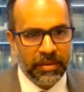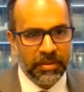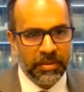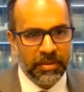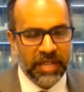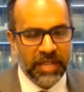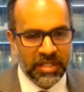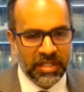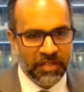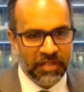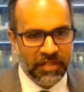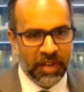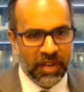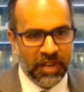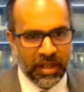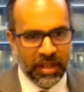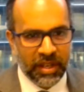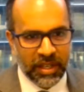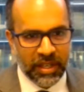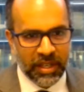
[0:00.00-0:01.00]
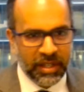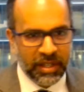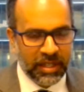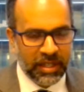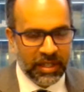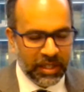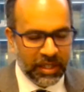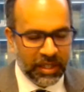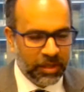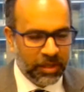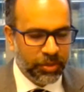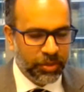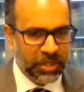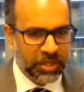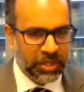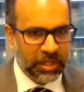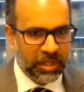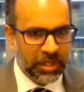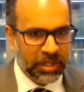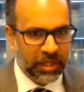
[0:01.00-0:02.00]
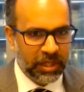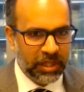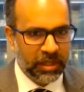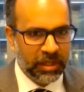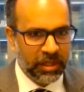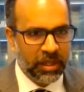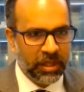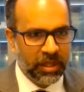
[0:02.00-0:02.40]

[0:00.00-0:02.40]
testify in any legal proceeding,